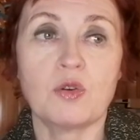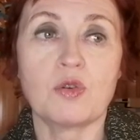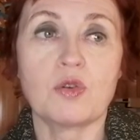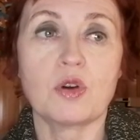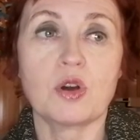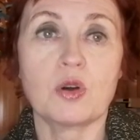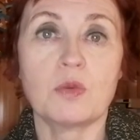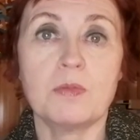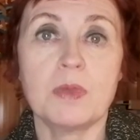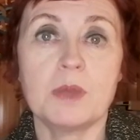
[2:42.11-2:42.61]

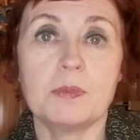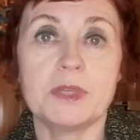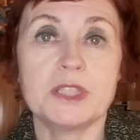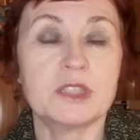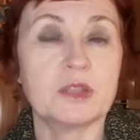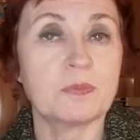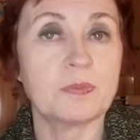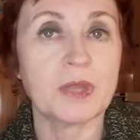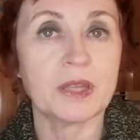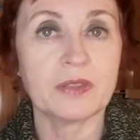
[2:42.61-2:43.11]
or maybe
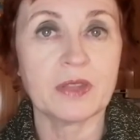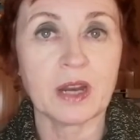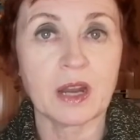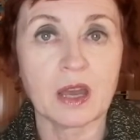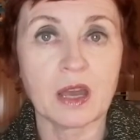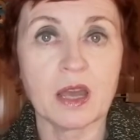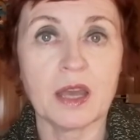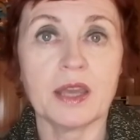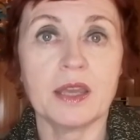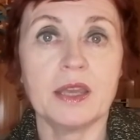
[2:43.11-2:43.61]
something
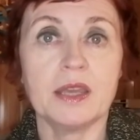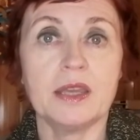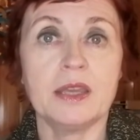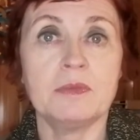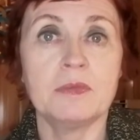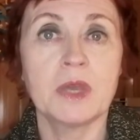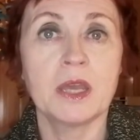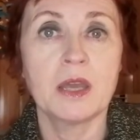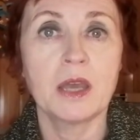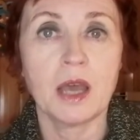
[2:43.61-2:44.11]
that
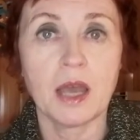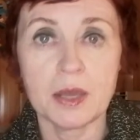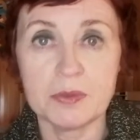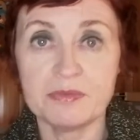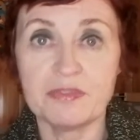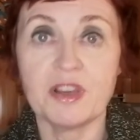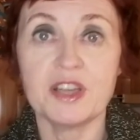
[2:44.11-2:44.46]
I'm